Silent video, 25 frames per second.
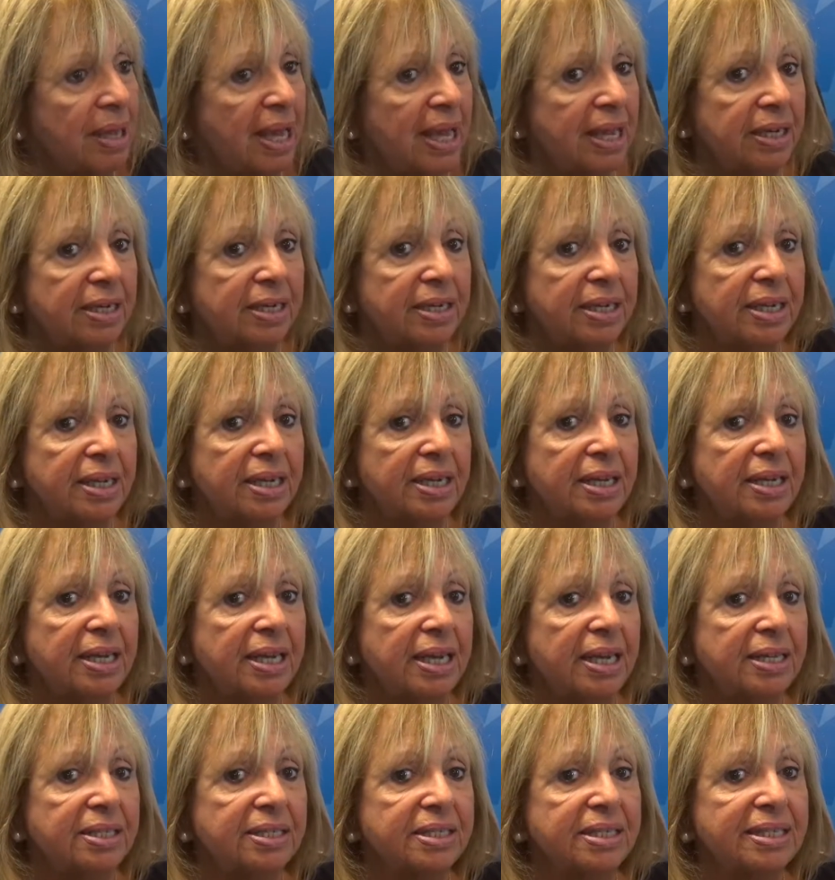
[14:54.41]
And
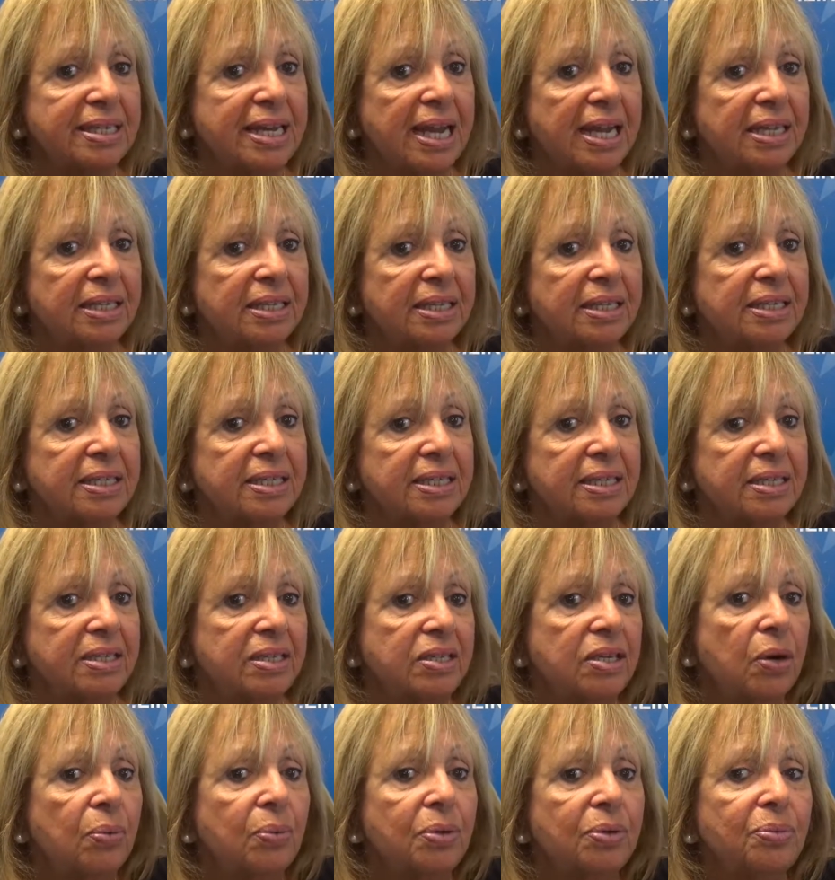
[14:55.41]
it's not,
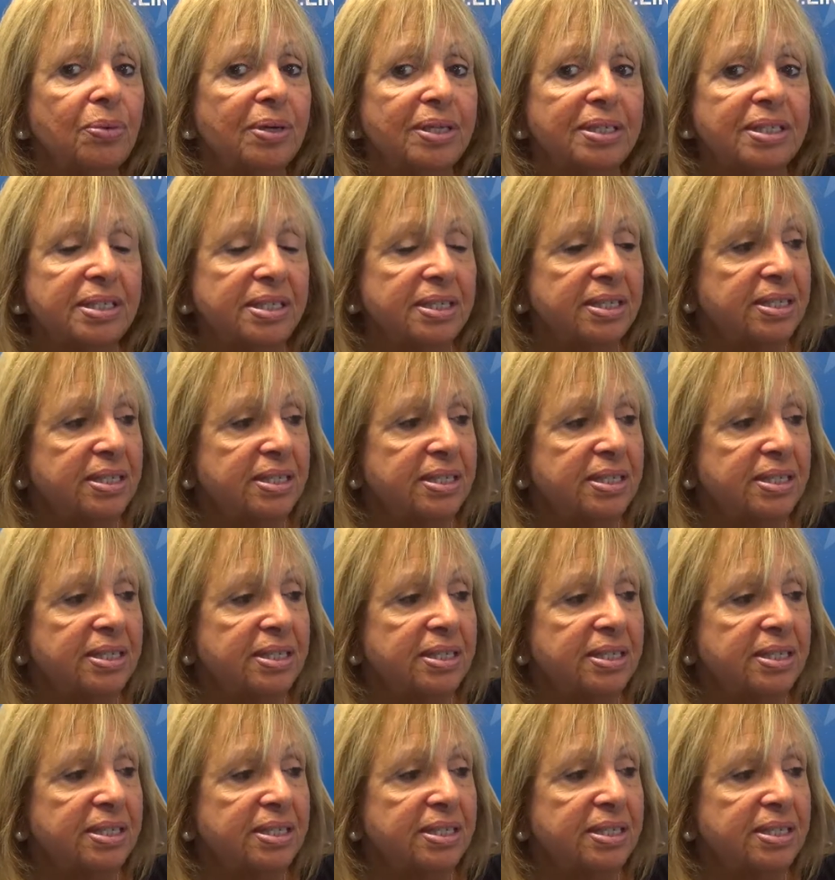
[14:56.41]
no one wants